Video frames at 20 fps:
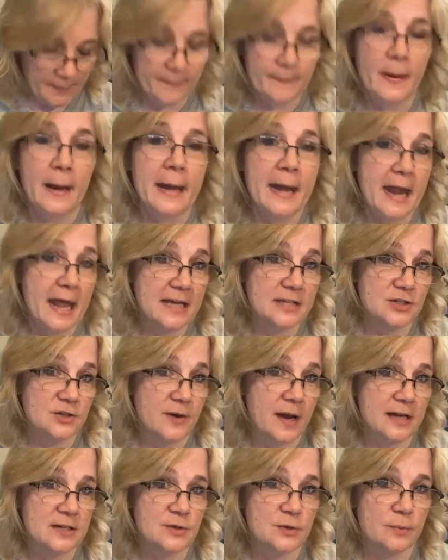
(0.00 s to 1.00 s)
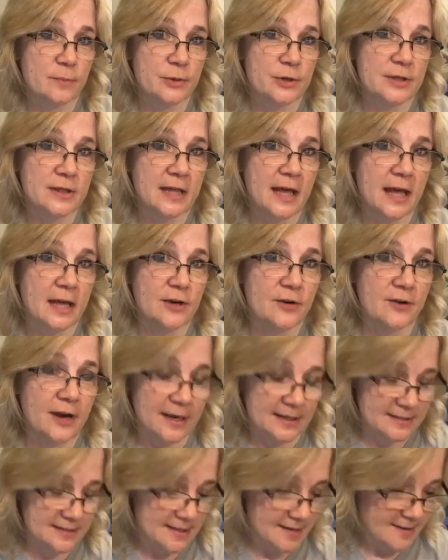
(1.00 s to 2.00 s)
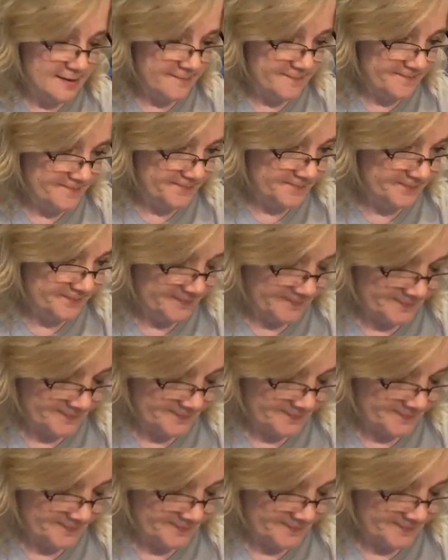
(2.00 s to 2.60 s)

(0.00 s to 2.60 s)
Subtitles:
But Monday's your actual birthday, correct, Sam?